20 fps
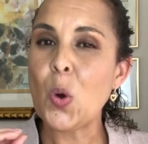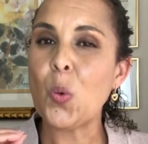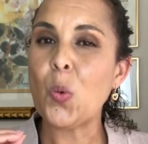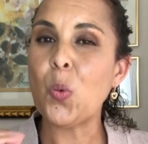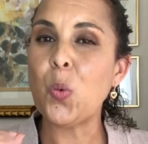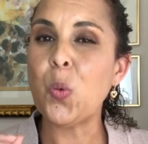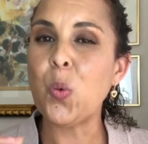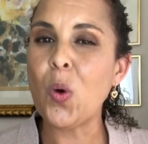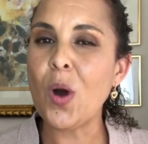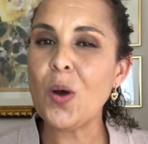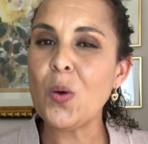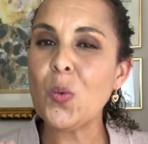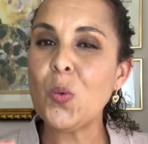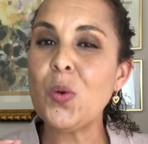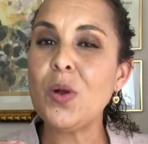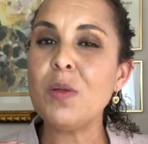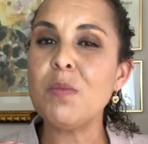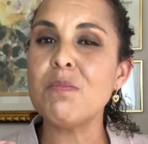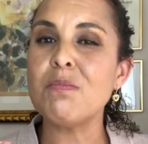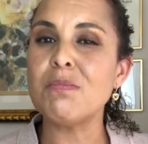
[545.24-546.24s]
what
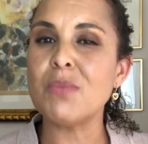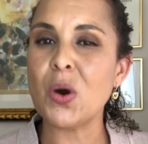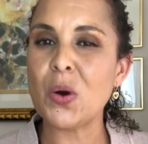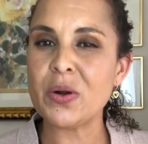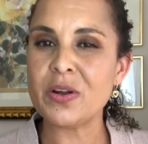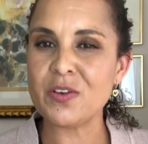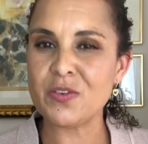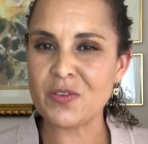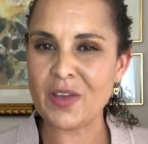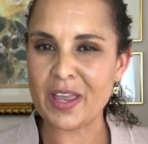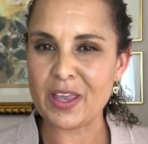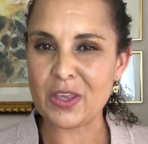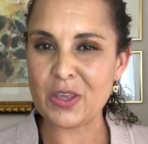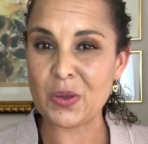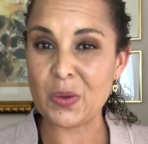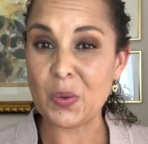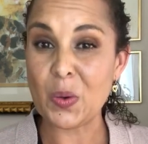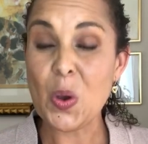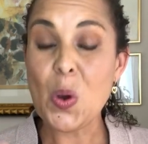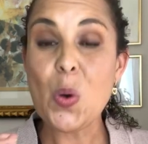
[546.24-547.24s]
will motivate
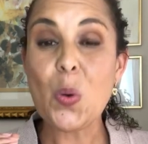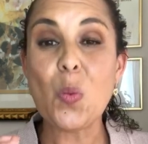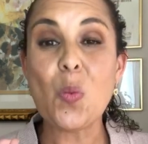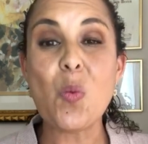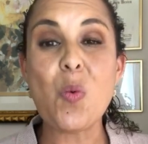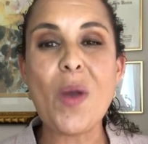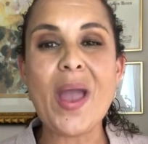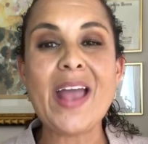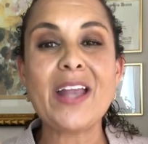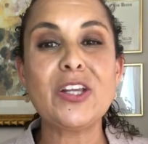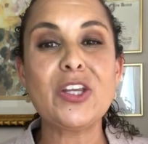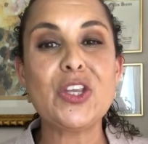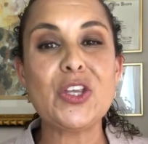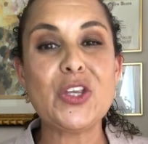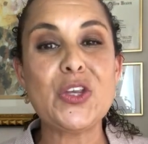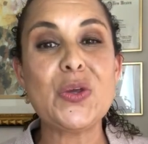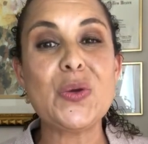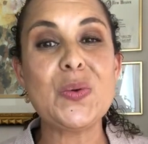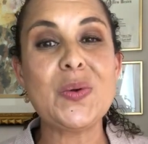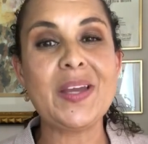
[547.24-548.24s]
you when
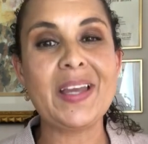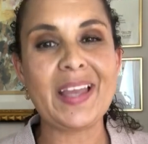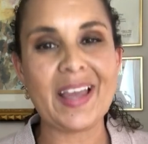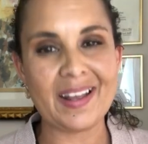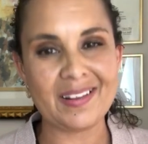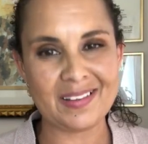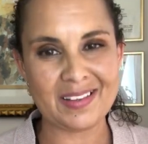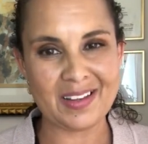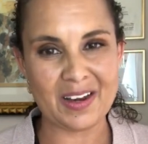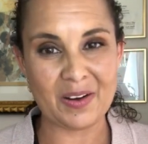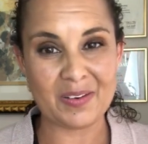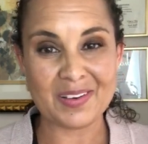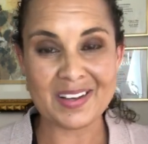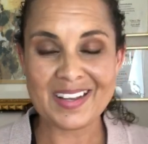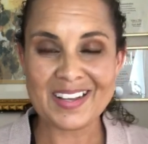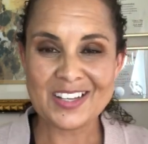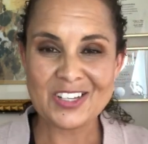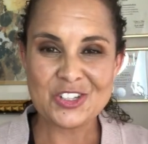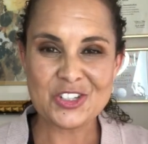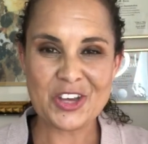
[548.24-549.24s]
you get there.
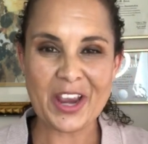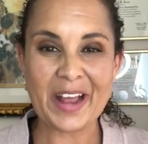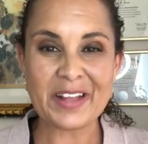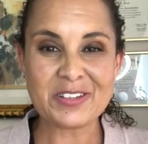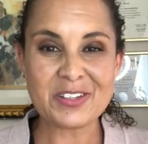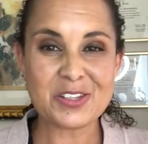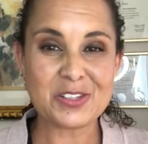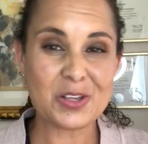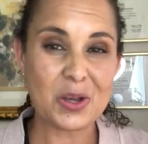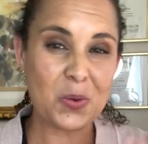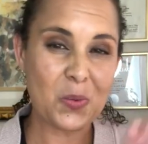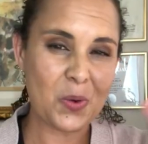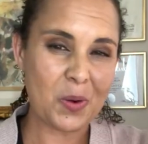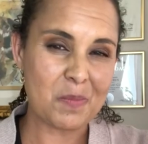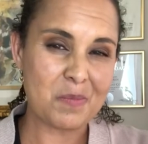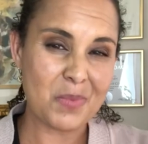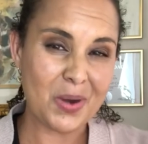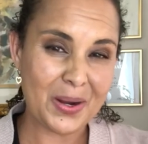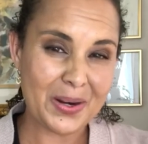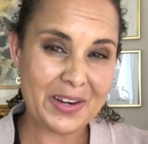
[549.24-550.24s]
Chances are what
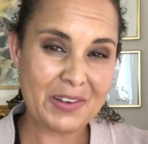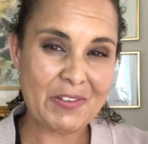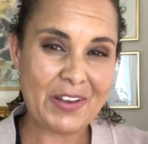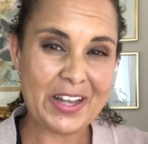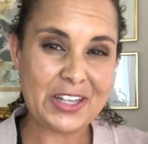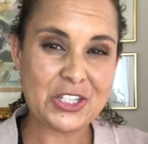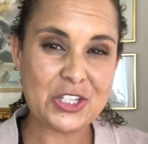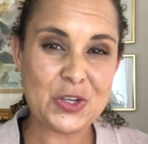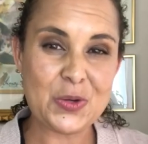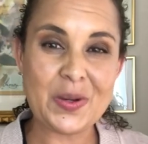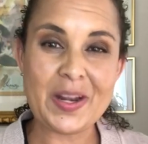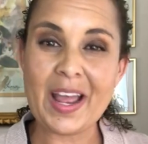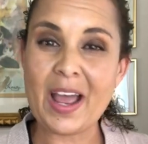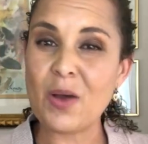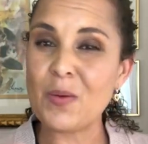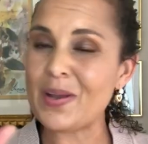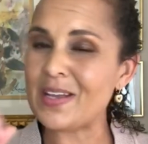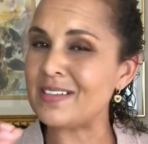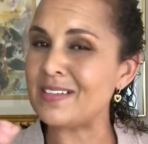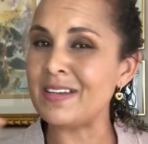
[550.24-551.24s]
motivates you
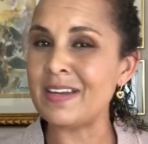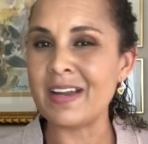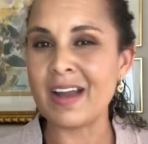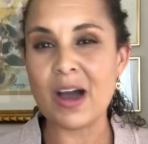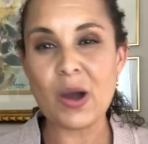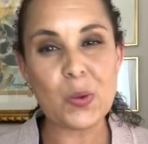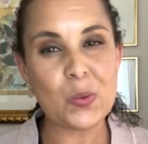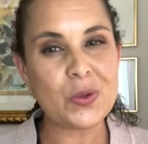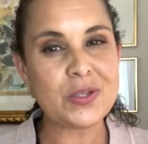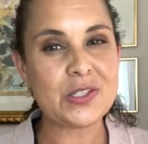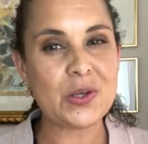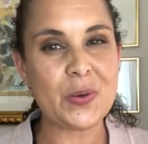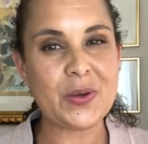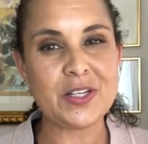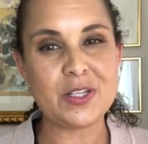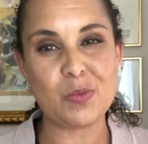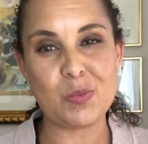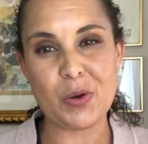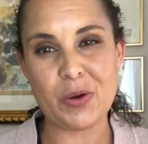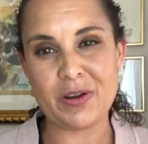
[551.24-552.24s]
now is not what's going
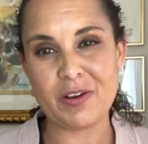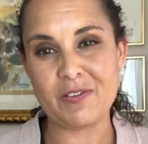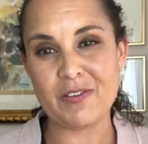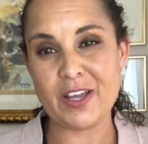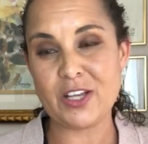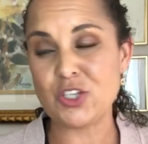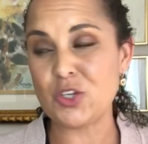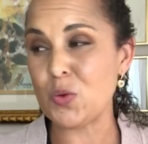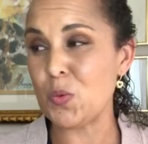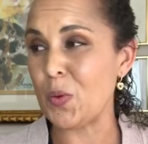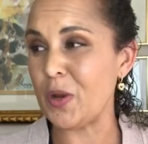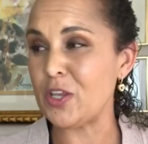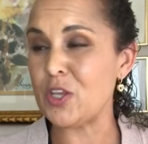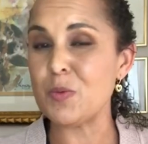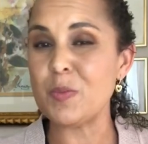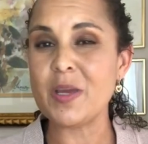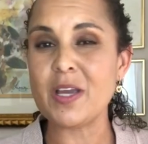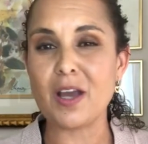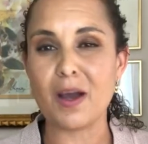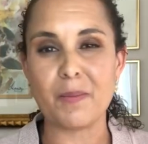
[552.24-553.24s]
to motivate you when you
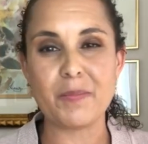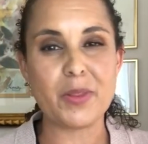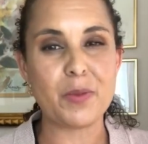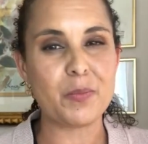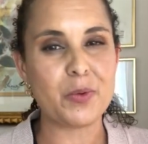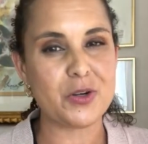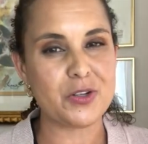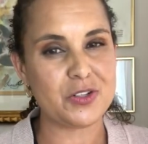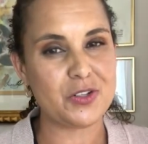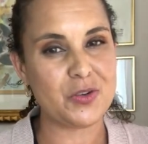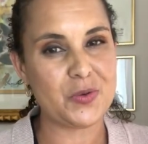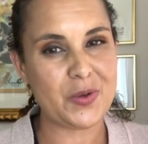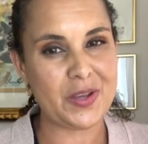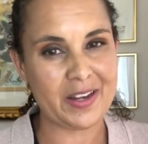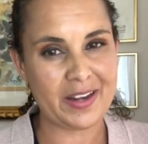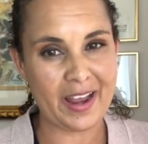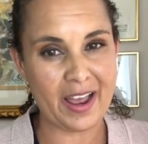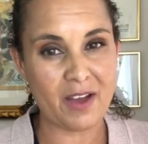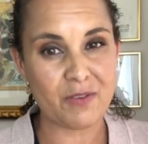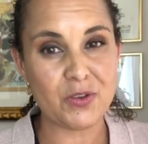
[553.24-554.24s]
become the person who
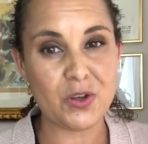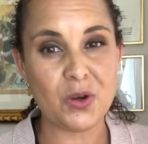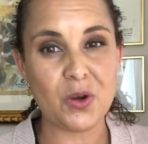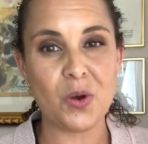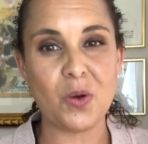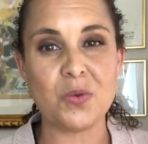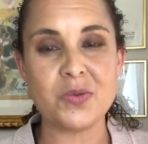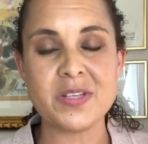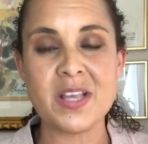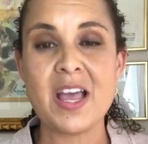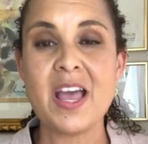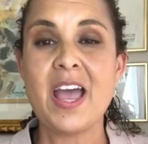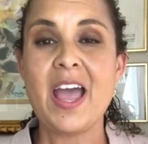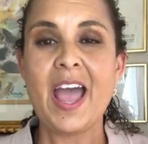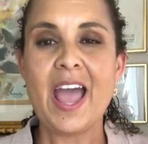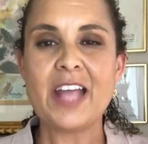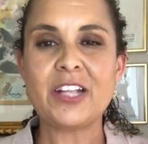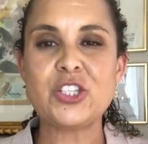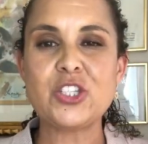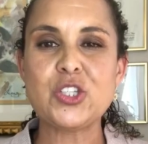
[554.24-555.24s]
can have your goals.
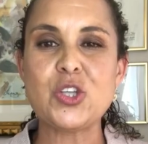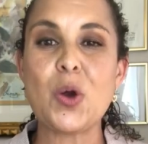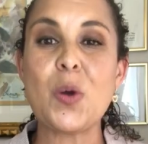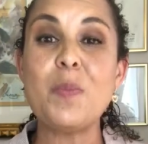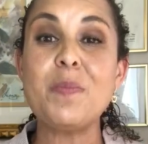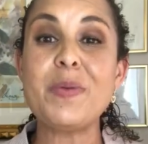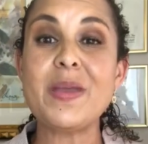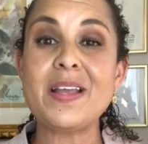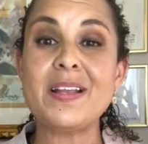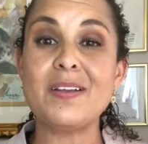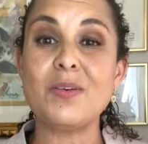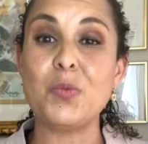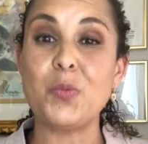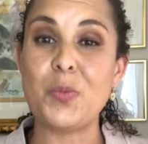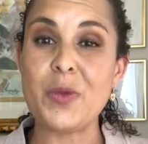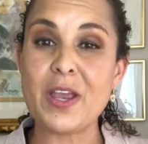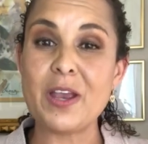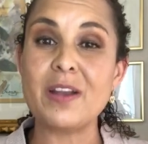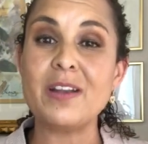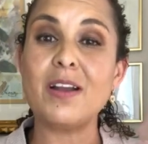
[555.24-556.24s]
And so
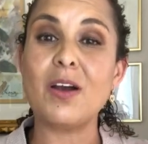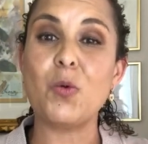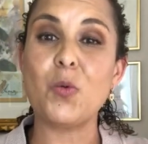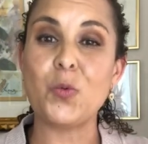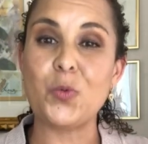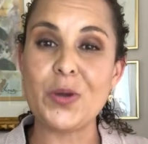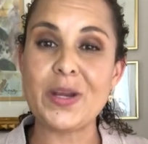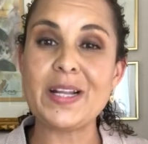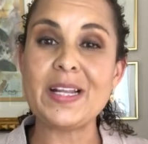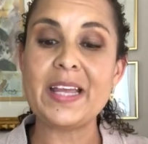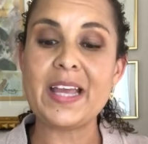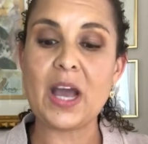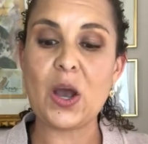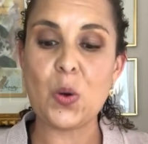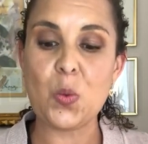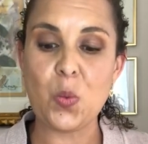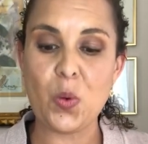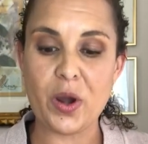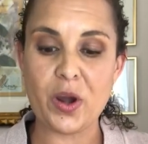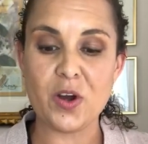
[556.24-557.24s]
being really
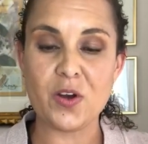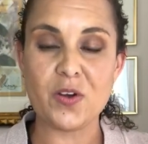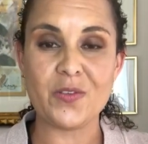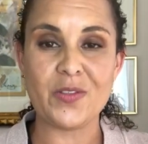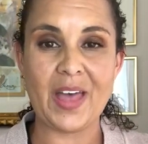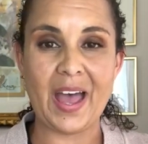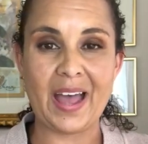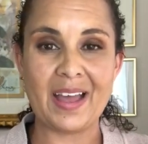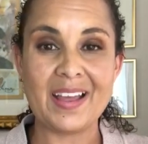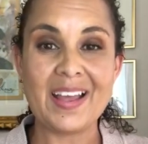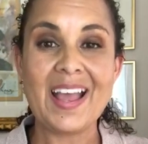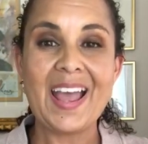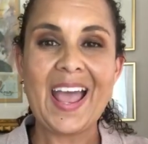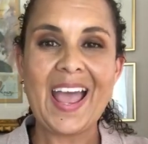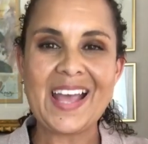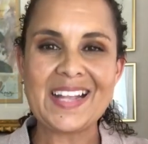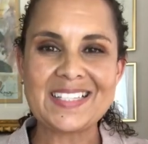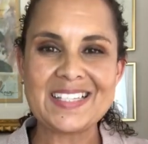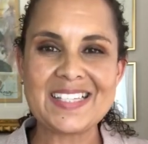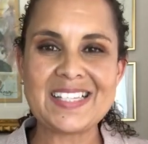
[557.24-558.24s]
aware of that
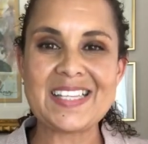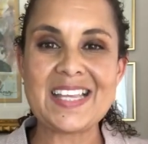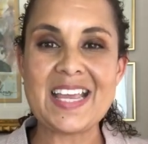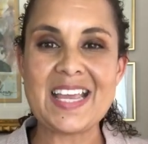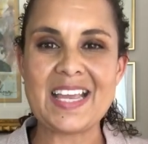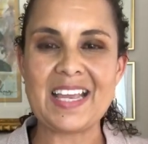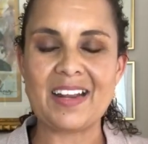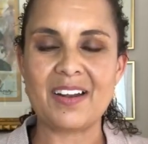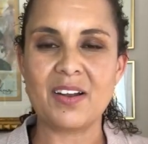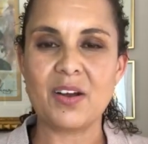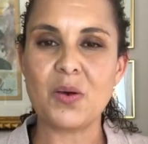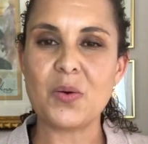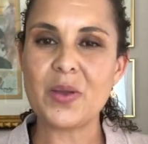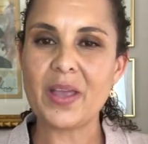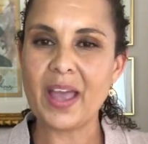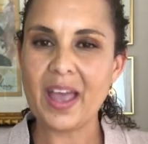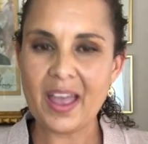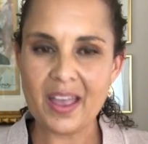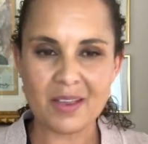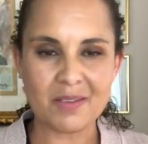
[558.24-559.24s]
and seeing,
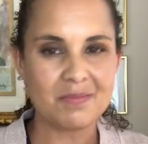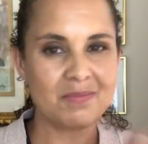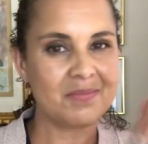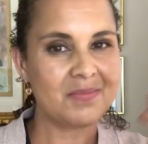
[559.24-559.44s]
okay,